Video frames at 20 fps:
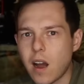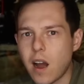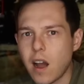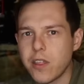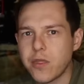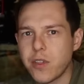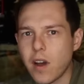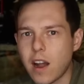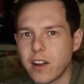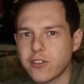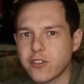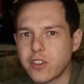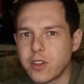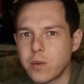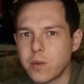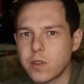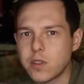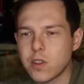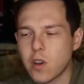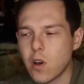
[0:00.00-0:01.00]
I thought
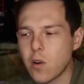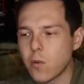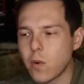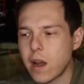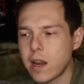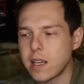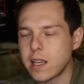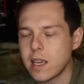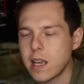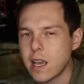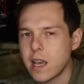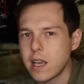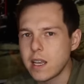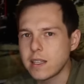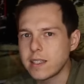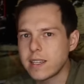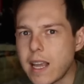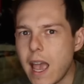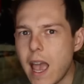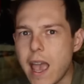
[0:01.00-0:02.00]
she was already
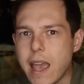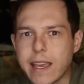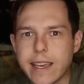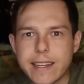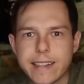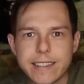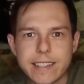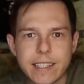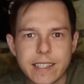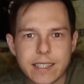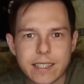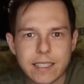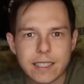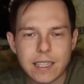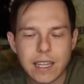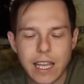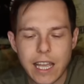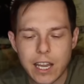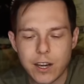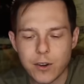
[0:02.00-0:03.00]
taken to the
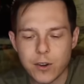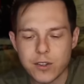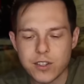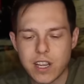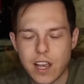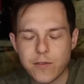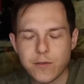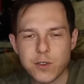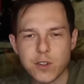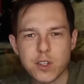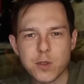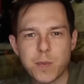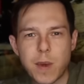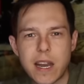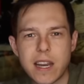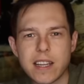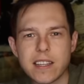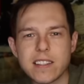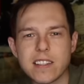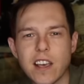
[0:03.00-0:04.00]
cleaners after
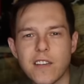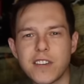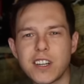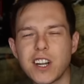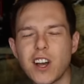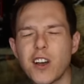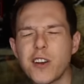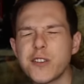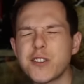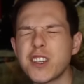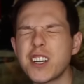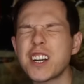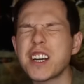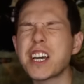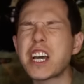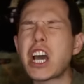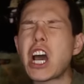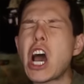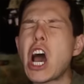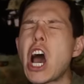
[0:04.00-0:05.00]
spending seven dollars on
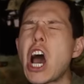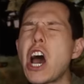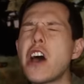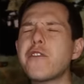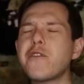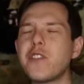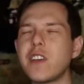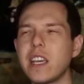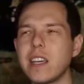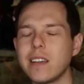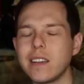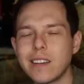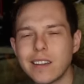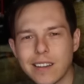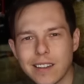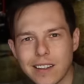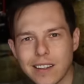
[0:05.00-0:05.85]
a coffee.